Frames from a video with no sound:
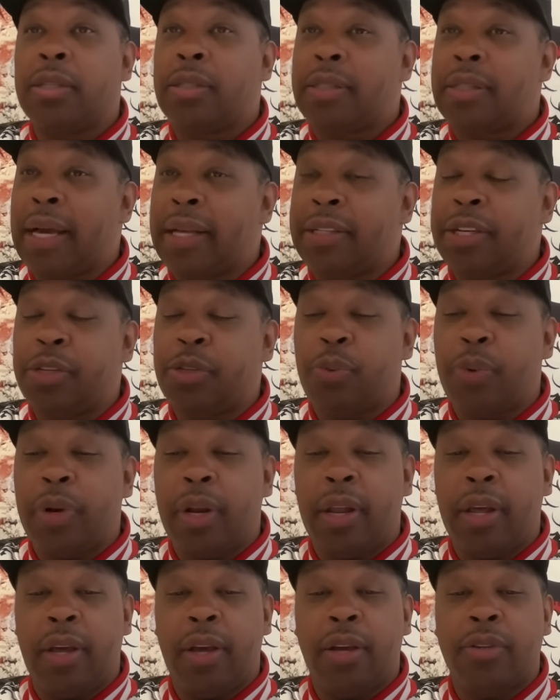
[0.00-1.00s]
That's just what
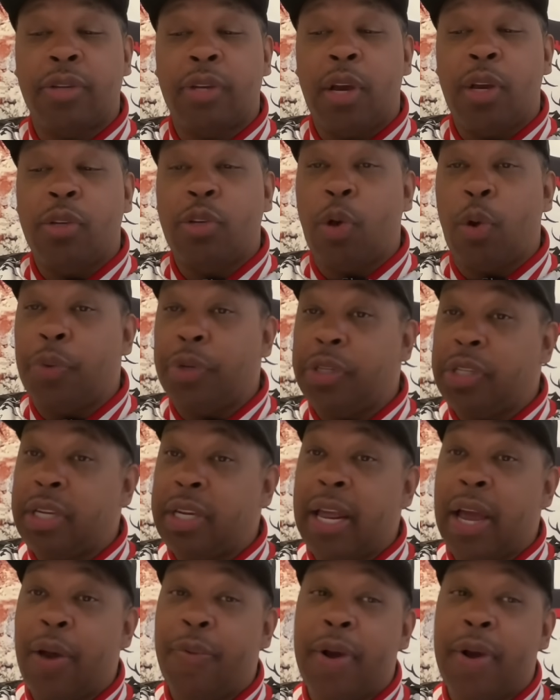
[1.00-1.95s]
it is. So we see that